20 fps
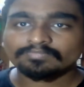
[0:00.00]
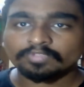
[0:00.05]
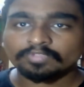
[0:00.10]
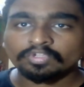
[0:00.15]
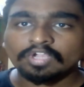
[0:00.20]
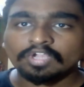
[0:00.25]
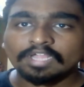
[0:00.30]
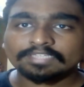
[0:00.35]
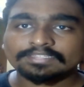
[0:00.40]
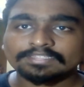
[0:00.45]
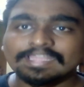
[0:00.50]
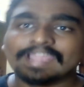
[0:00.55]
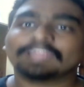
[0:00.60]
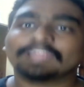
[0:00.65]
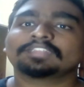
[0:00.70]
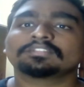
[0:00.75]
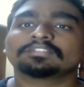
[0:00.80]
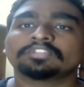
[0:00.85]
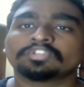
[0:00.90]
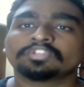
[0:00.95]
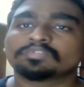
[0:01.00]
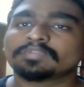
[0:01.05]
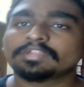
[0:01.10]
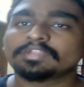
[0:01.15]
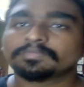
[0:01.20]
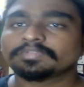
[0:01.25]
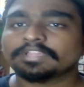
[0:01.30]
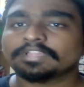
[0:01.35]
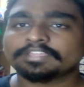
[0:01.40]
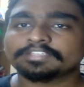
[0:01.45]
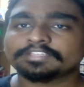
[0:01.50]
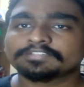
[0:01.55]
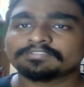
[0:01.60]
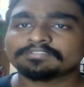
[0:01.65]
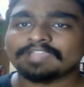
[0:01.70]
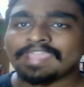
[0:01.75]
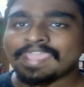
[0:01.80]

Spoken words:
you got that, manipulative